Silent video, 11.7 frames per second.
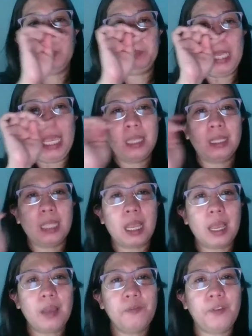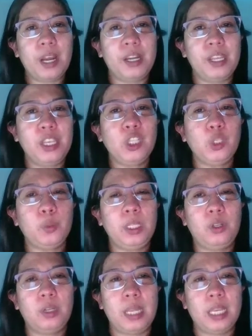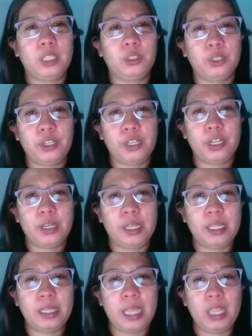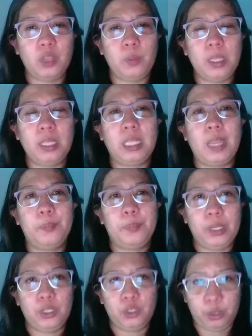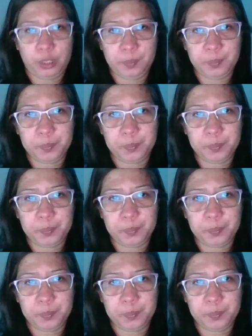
beta varies with collector current and with temperature.